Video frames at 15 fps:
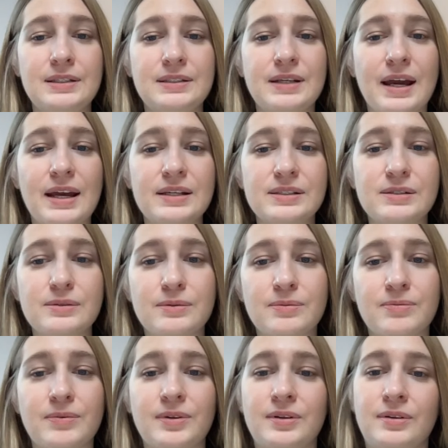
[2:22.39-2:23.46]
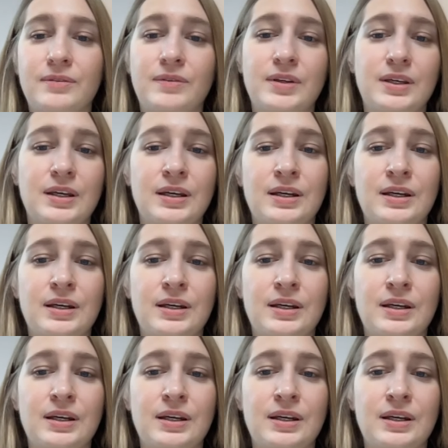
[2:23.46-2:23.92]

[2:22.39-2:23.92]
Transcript: details of the